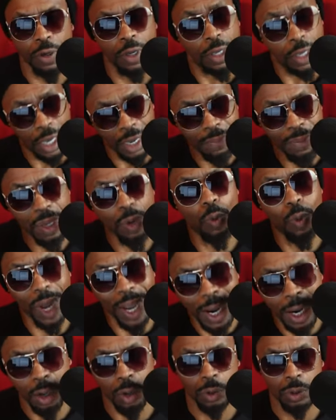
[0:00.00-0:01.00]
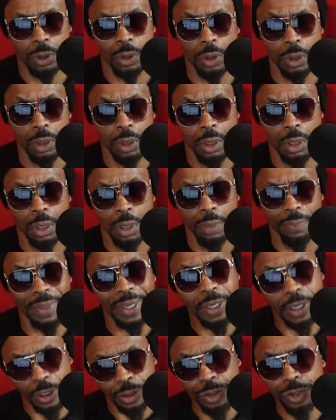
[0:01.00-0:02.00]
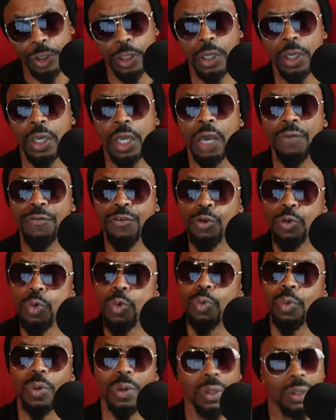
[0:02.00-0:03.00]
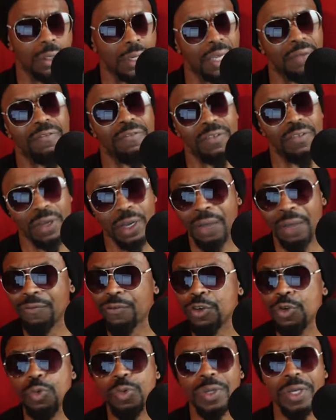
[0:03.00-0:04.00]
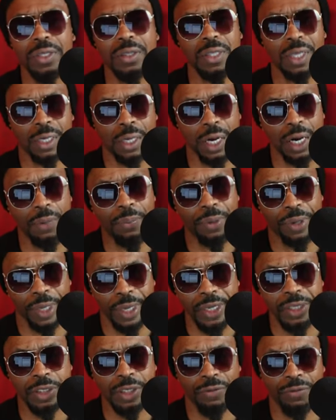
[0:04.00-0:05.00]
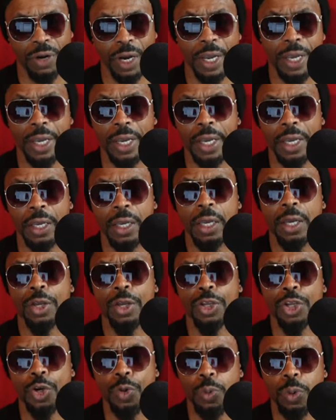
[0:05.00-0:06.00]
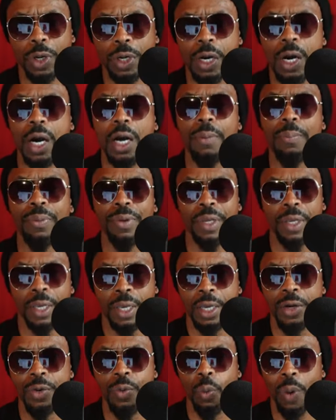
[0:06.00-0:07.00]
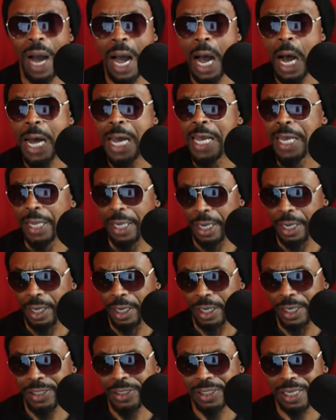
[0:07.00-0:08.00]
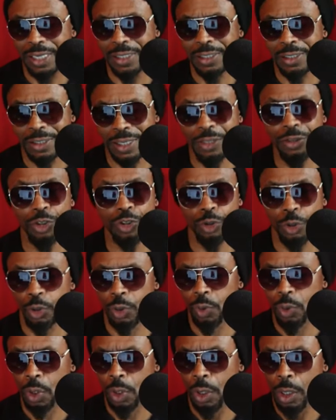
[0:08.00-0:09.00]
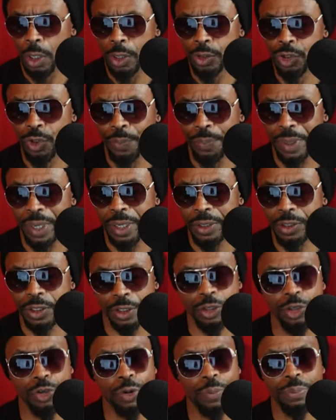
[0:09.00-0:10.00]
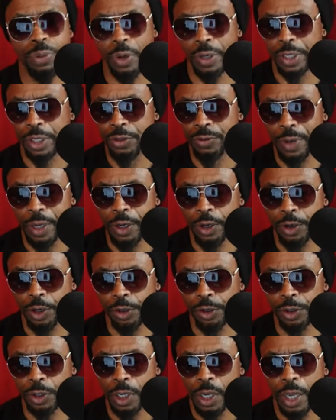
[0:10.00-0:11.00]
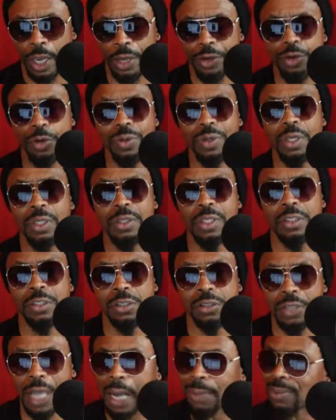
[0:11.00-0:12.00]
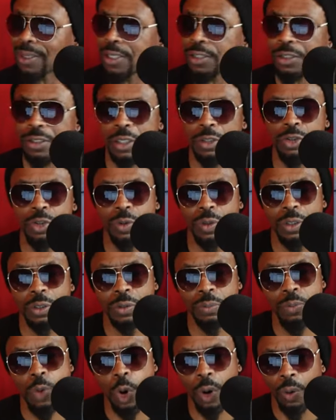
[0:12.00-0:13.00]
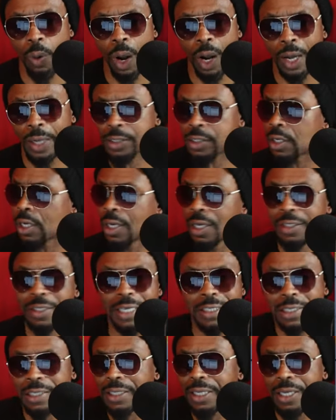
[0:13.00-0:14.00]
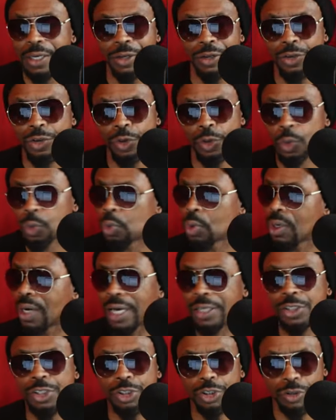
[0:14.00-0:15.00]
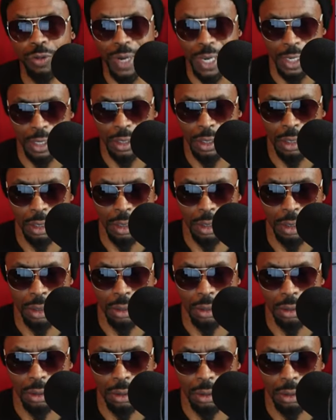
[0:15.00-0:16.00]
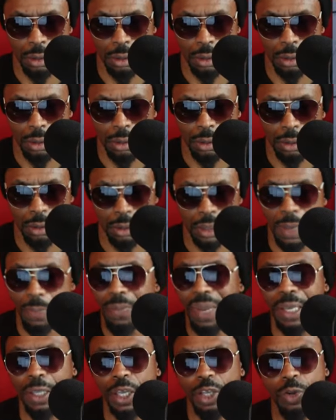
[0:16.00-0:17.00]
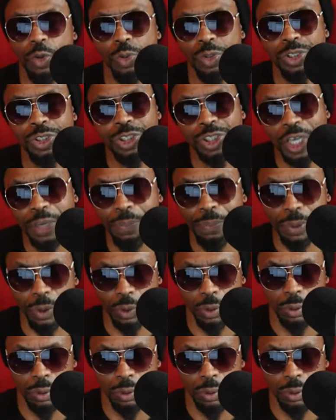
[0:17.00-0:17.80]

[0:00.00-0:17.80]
Hear me well, because if you if if you get the comprehension right here, you will comprehend why it is essential to be a secure party creditors, and you need to stop listening to these morons that's leading you astray. They're making you sheeple.